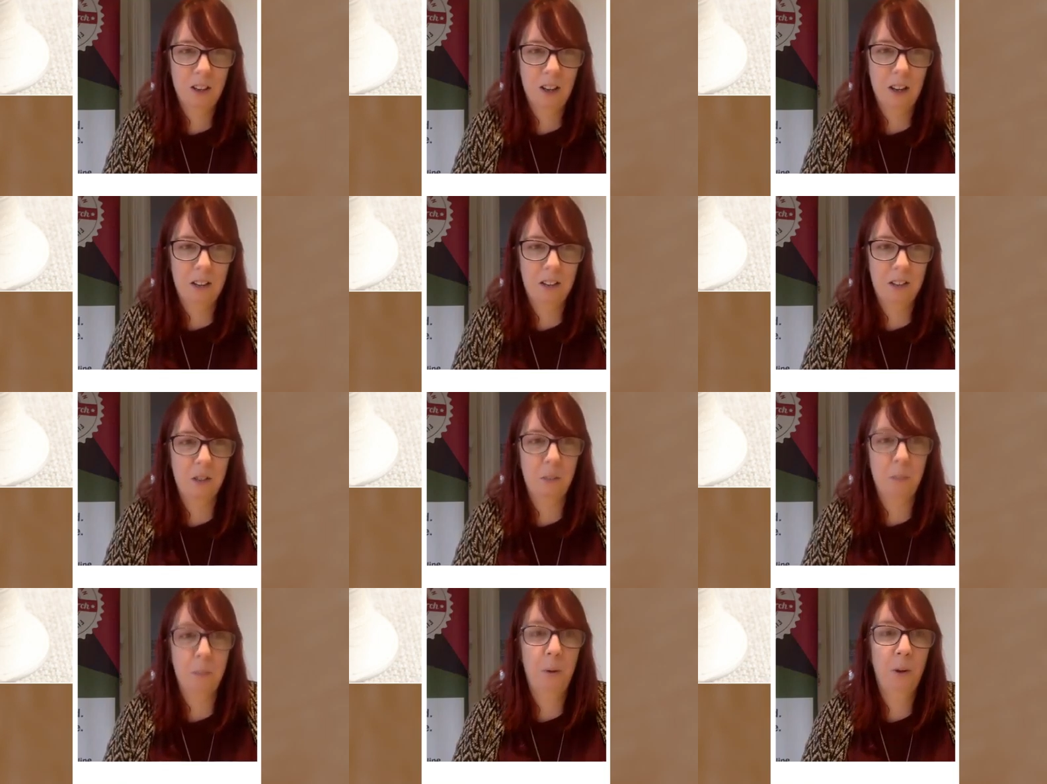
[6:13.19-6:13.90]
and
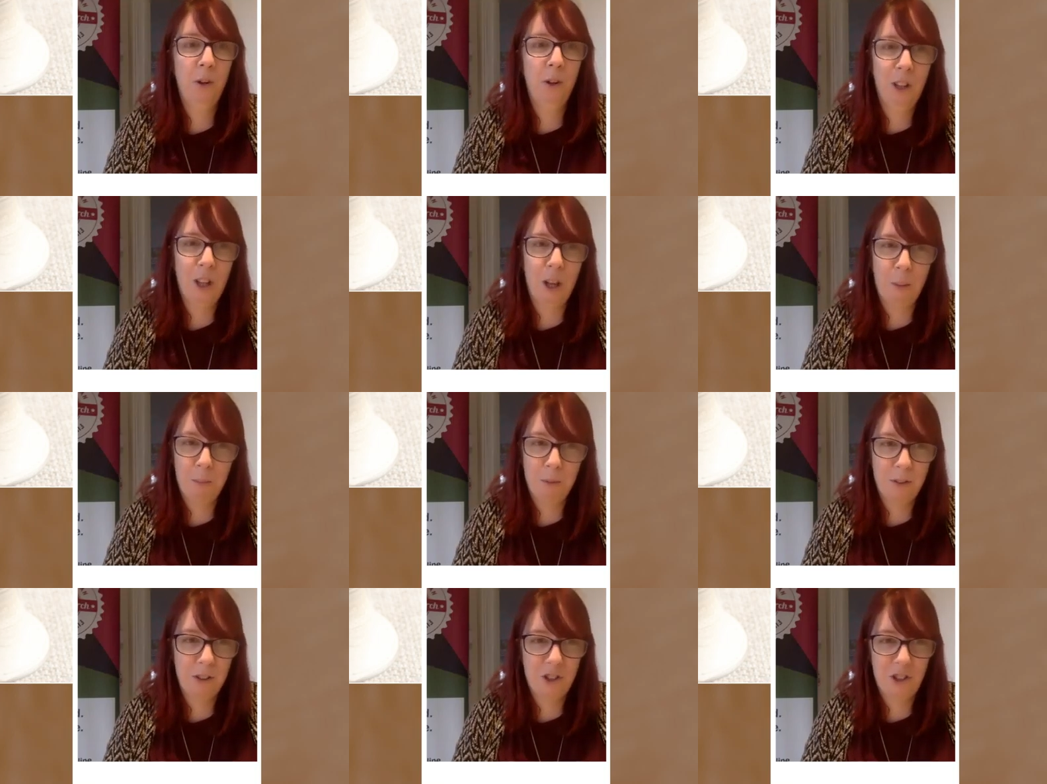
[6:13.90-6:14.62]
to pull
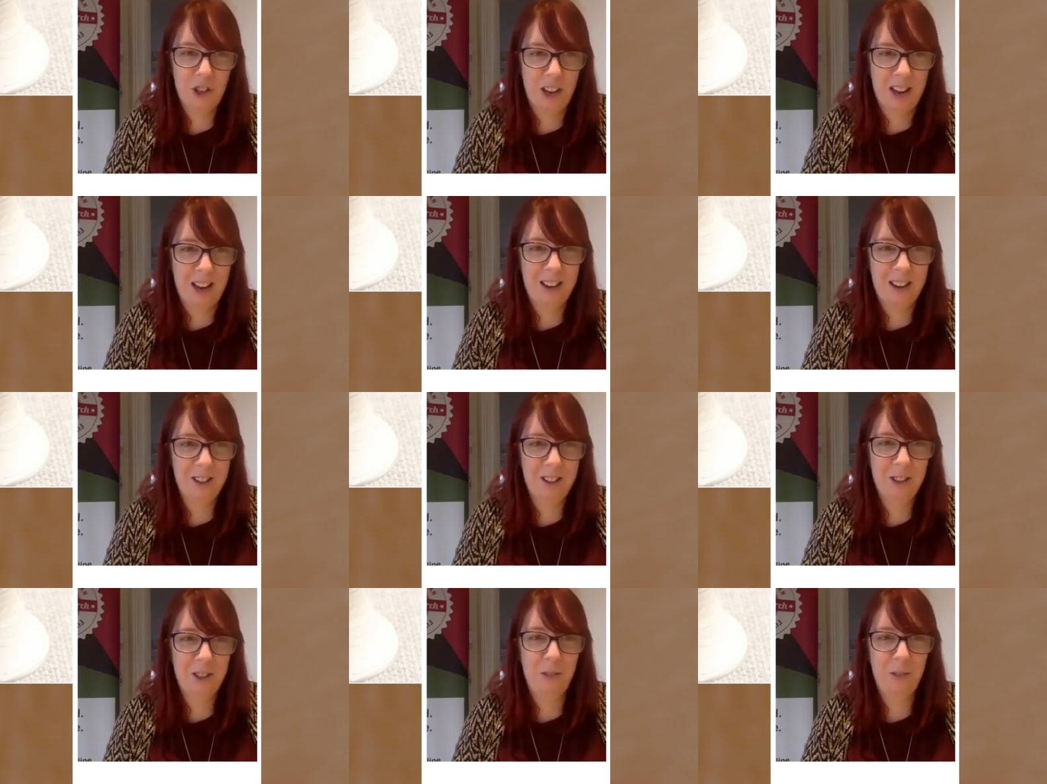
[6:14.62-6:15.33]
up the
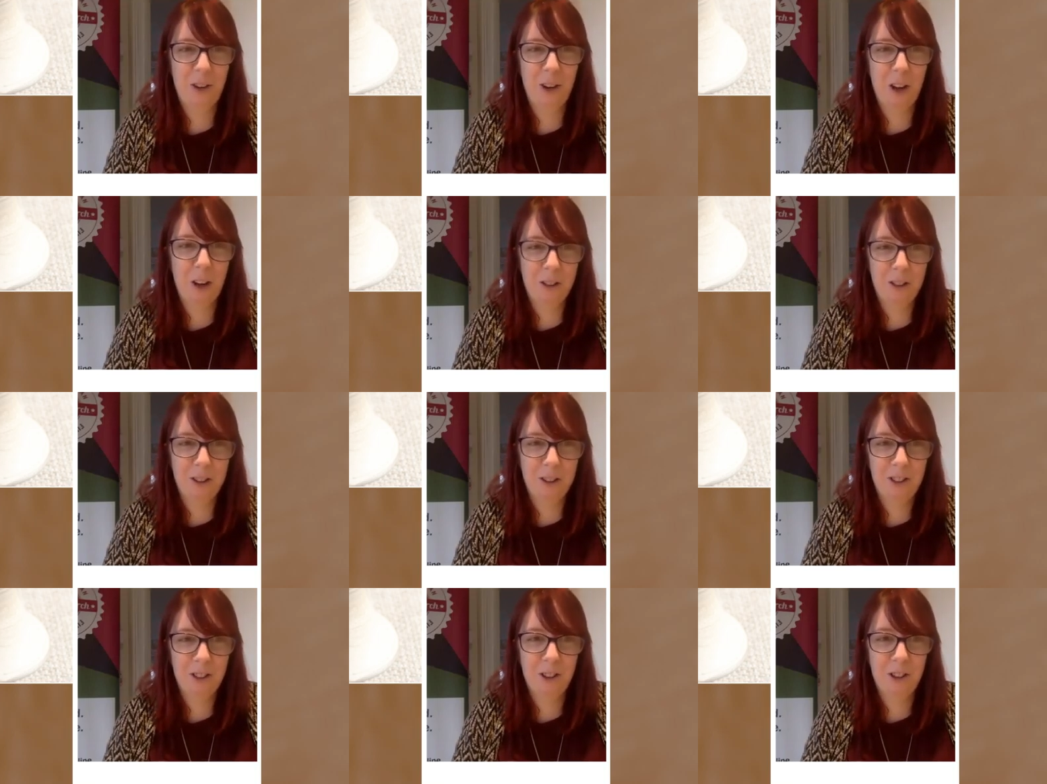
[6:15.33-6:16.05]
chairs for
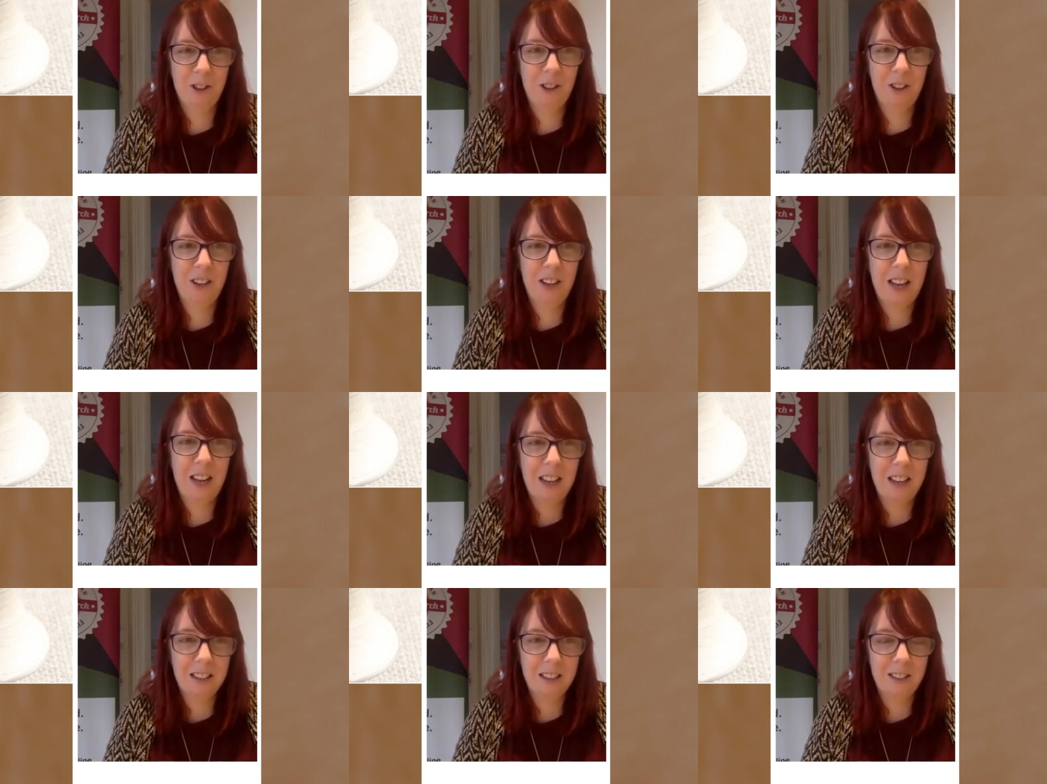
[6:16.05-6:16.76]
others who
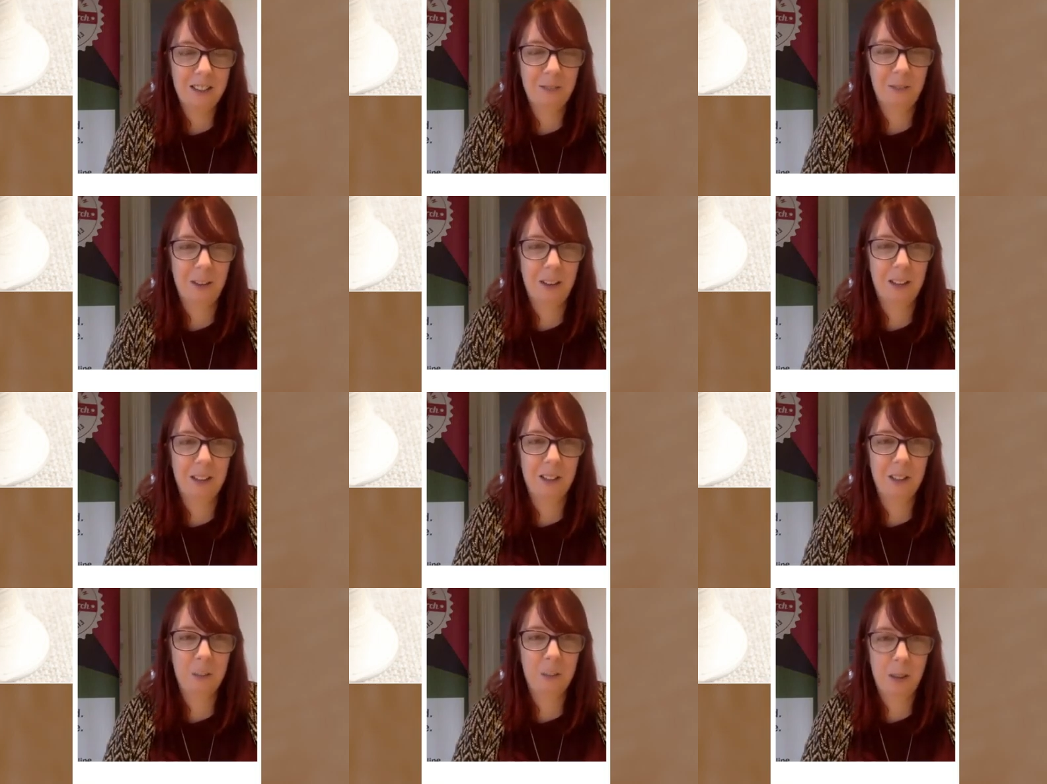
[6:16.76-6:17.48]
need to find
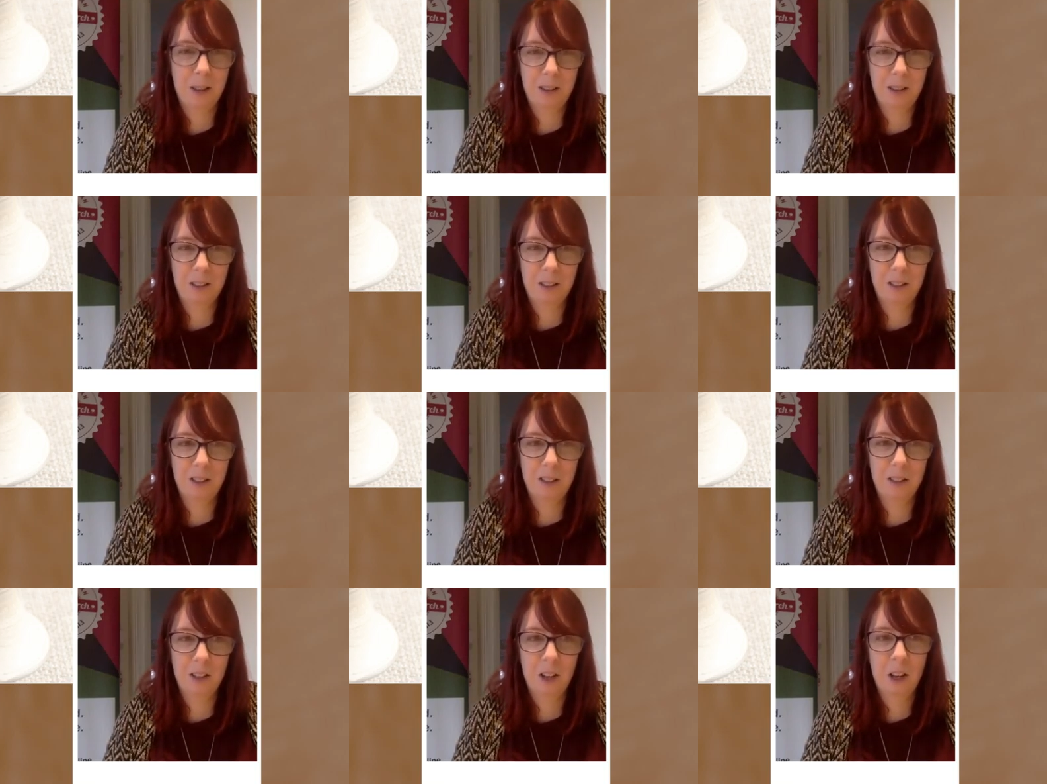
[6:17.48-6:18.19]

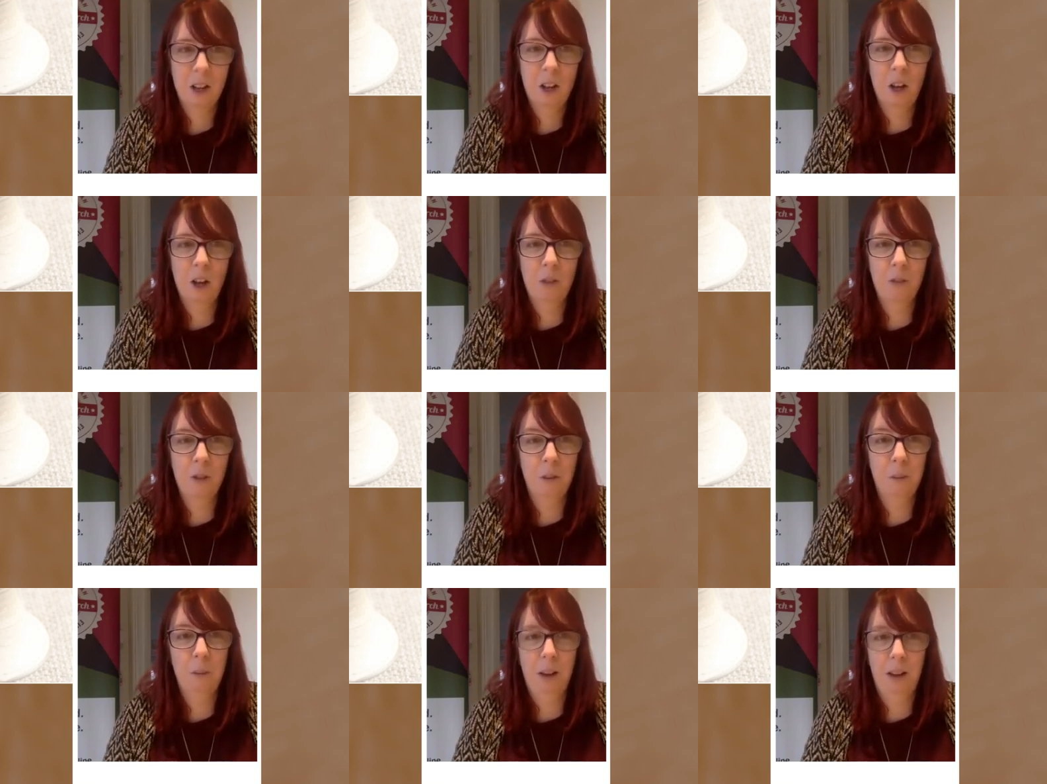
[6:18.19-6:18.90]
spaces of
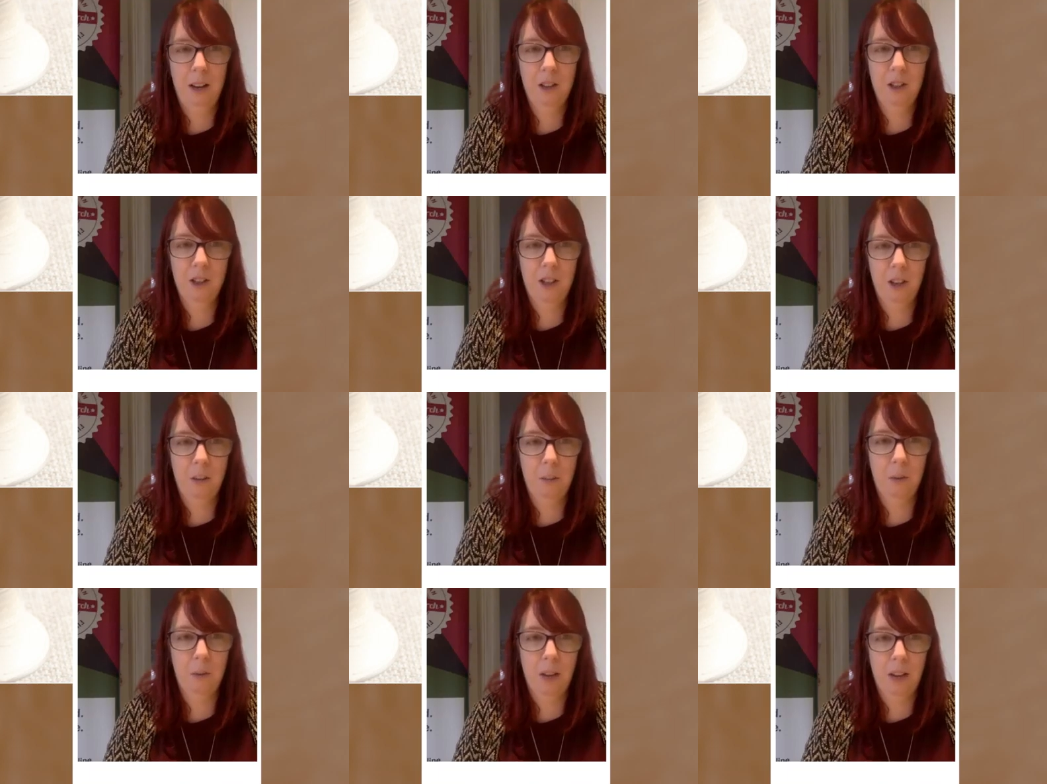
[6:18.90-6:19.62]

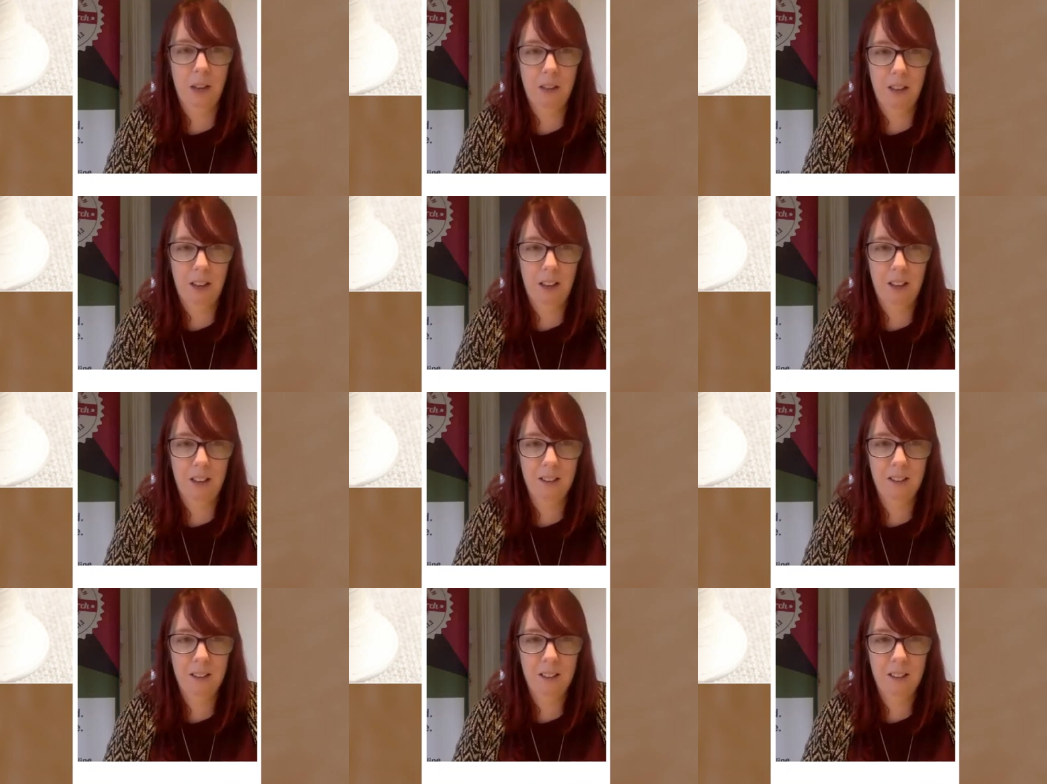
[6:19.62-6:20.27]
compassionate breathing,